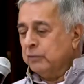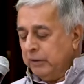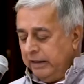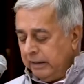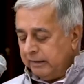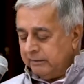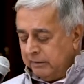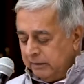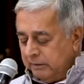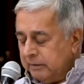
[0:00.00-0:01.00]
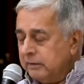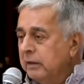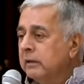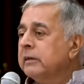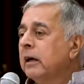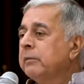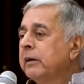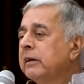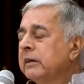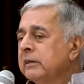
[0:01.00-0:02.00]
Today, as Kalpana
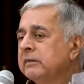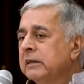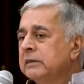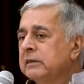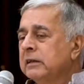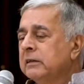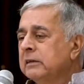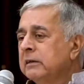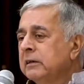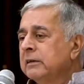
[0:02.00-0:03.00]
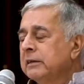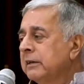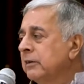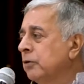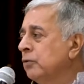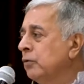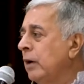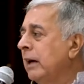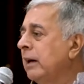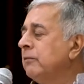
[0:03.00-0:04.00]
rightly says, that you
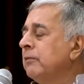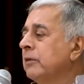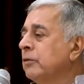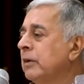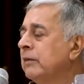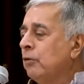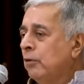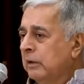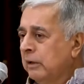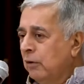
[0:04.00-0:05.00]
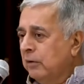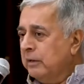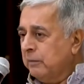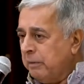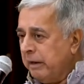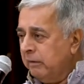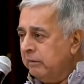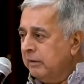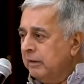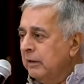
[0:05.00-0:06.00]
have all the laws in
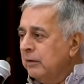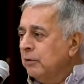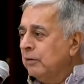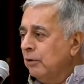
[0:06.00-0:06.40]
place, you have